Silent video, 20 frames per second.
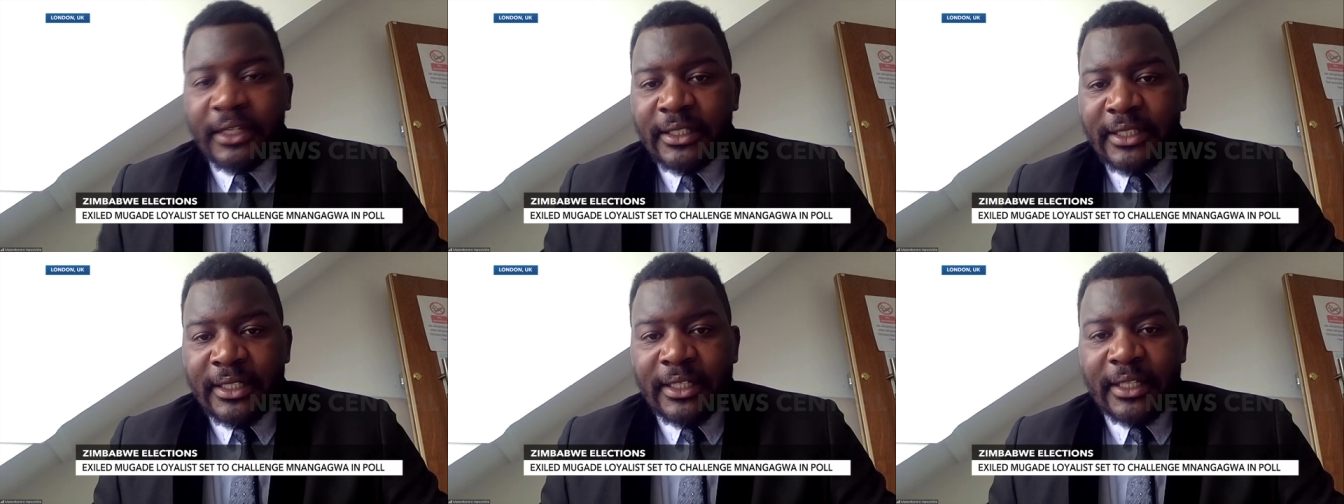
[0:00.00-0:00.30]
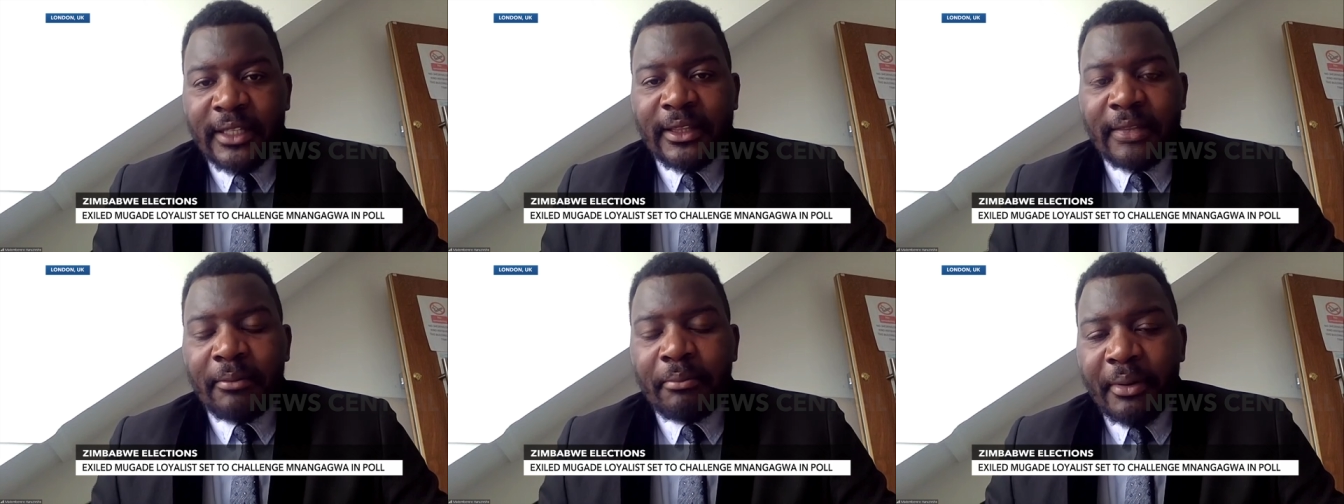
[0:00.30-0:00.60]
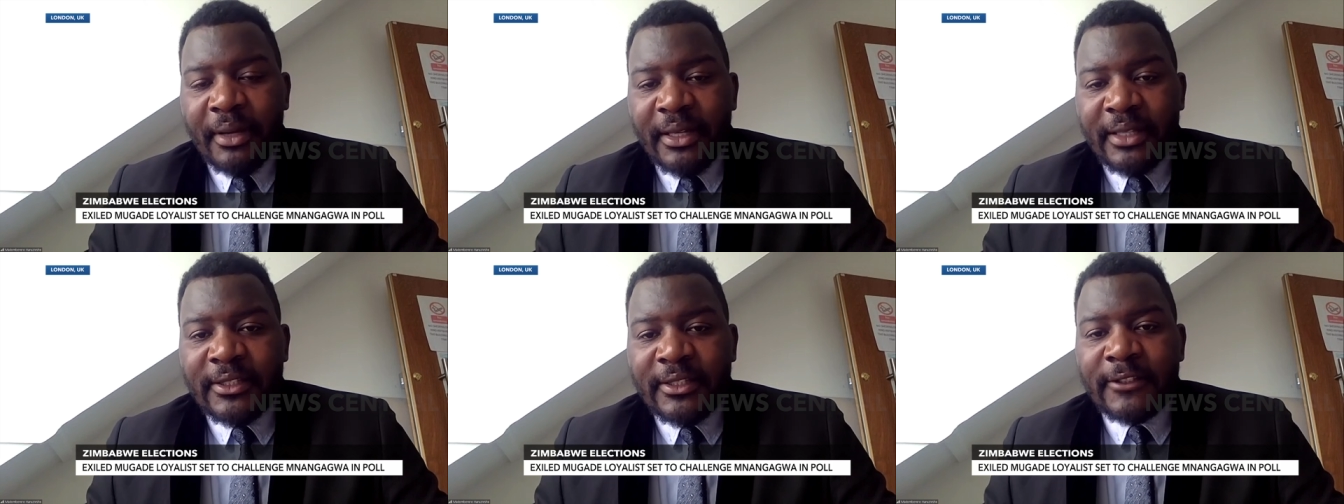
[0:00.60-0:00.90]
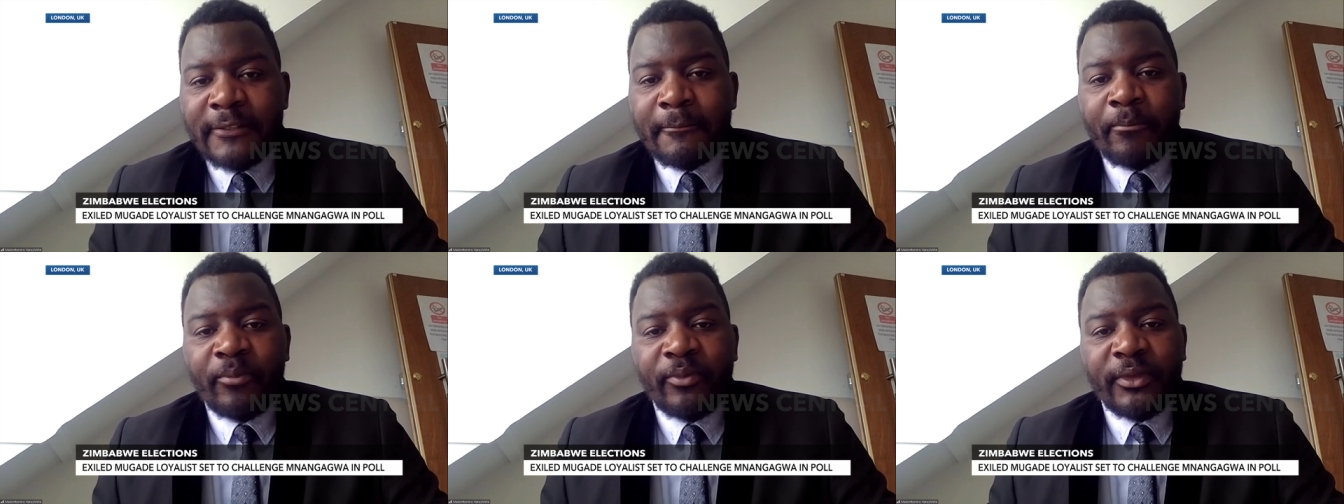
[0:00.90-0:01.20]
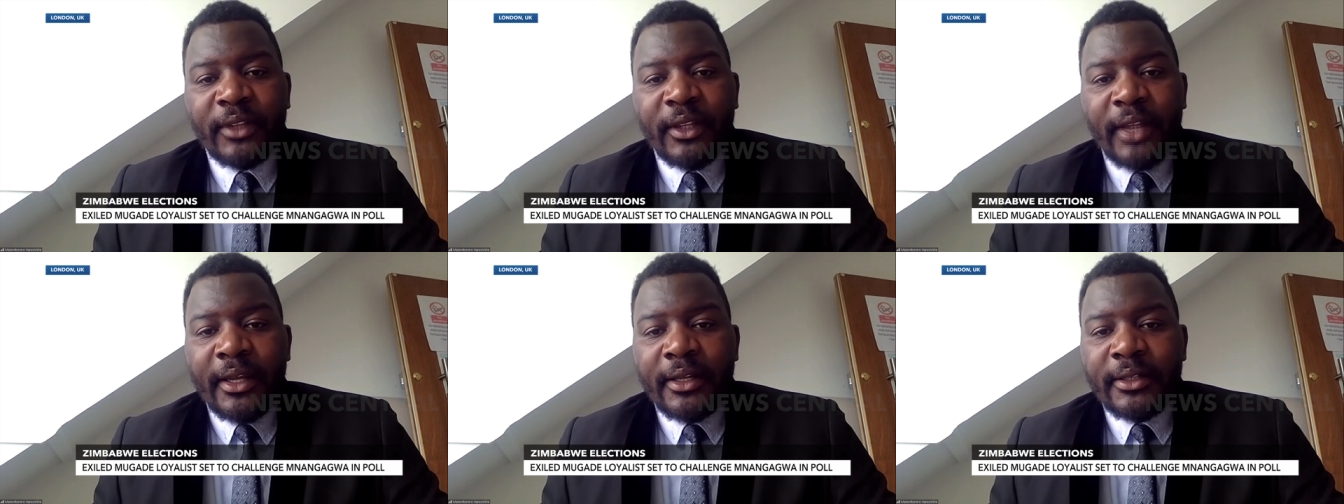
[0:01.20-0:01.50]
threatening the best
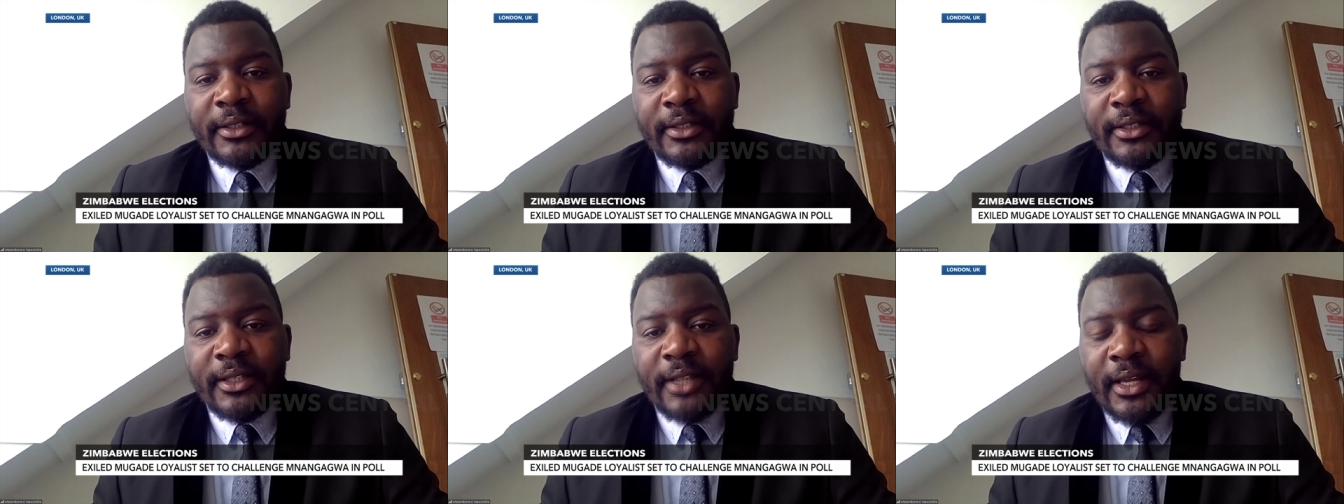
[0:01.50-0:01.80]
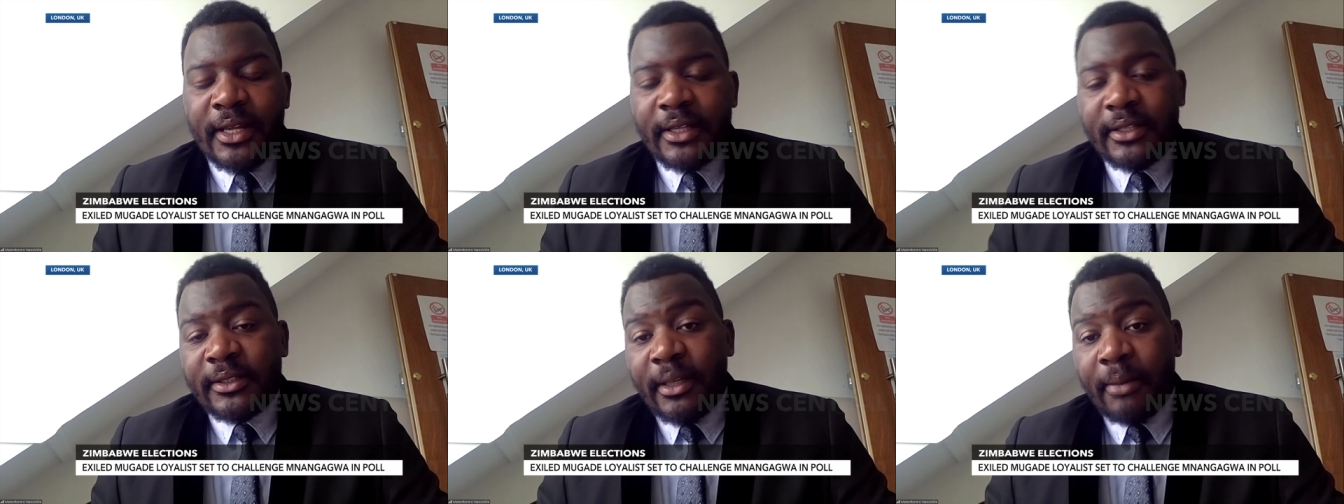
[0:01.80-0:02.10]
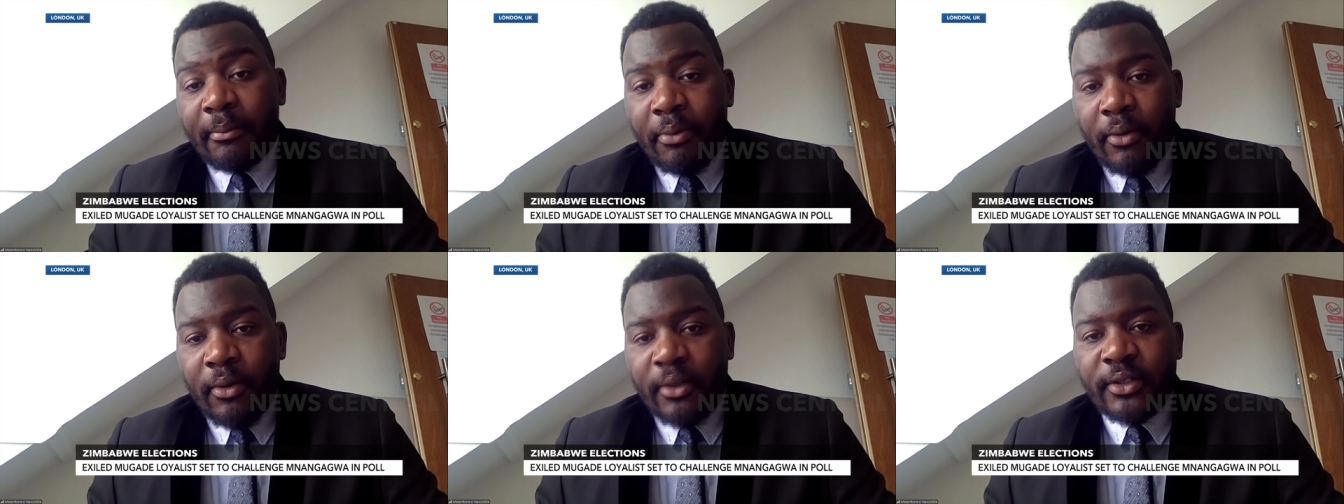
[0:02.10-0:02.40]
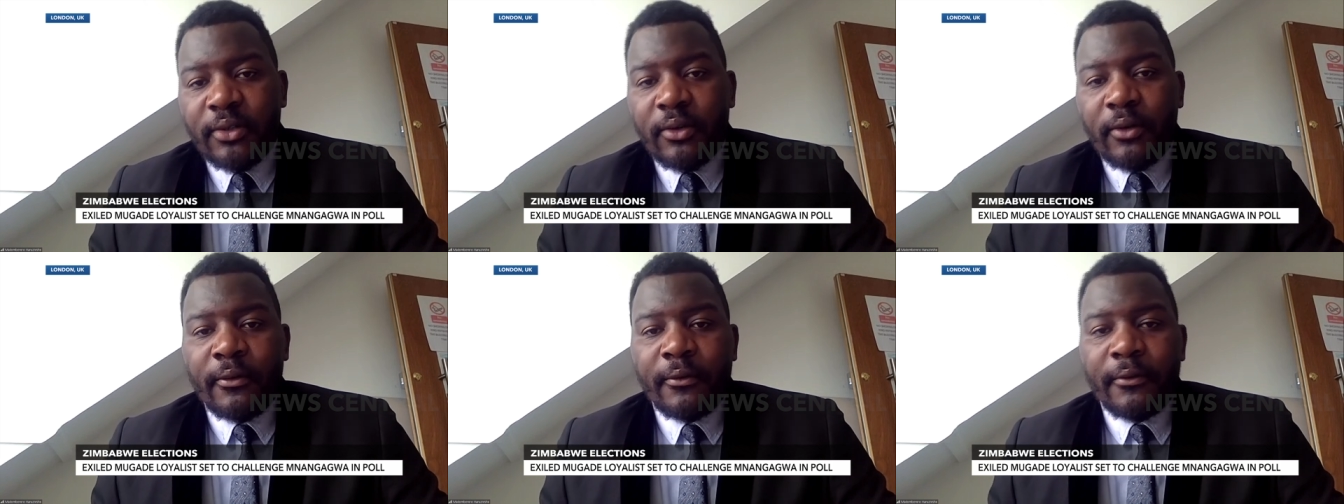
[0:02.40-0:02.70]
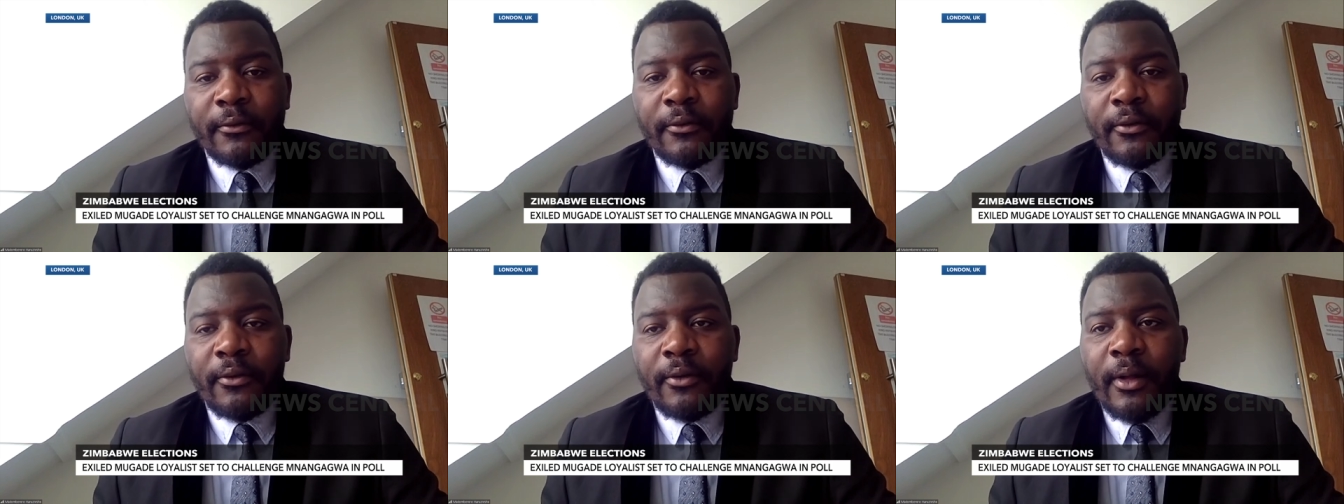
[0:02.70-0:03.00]
and uh, support of
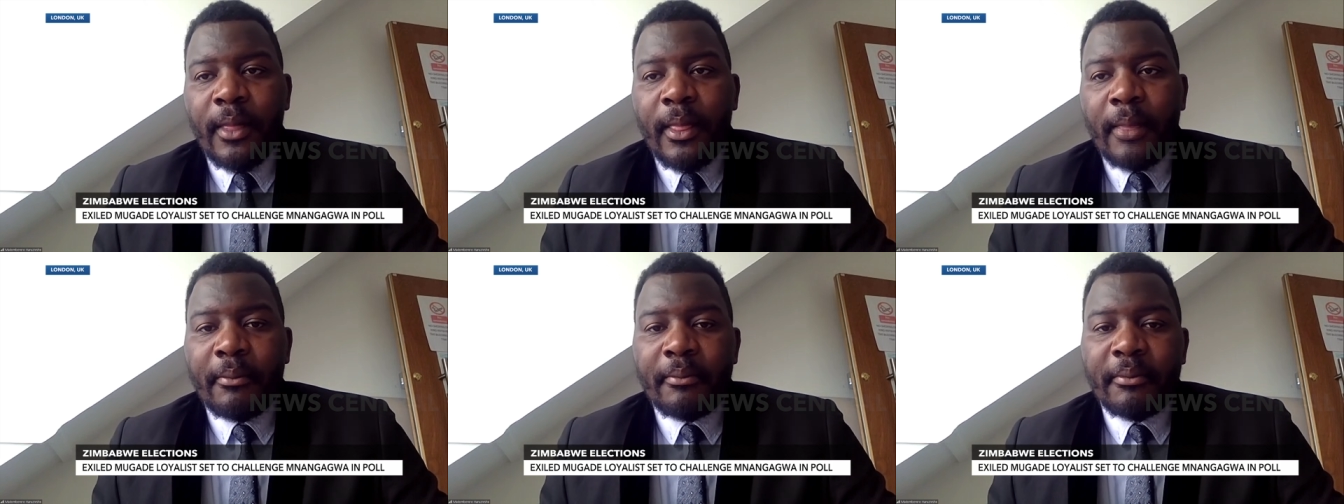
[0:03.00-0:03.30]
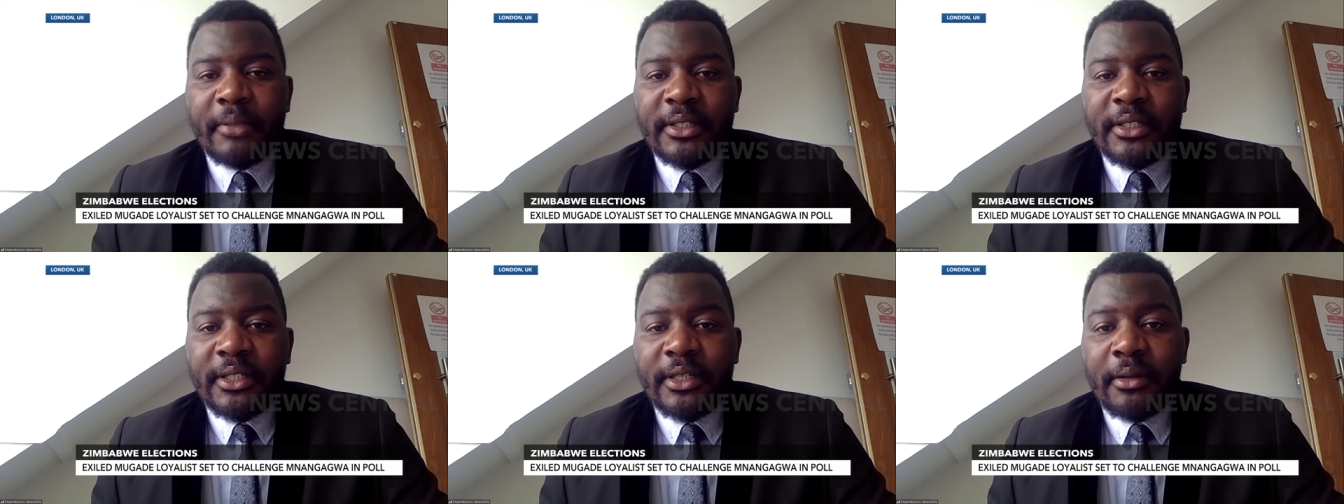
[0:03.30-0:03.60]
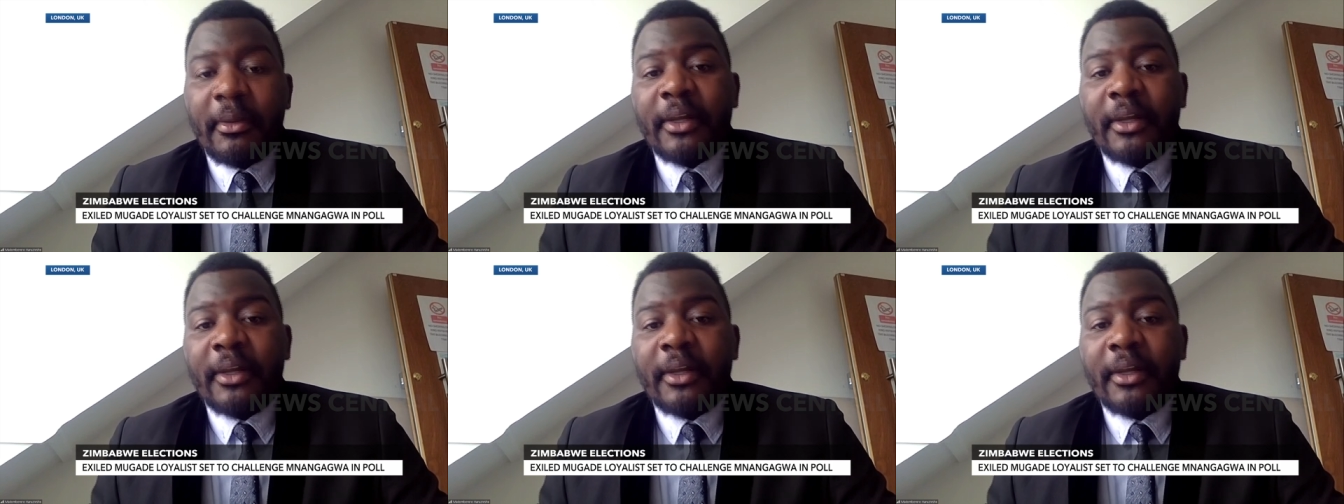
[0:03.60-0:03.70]
Mr.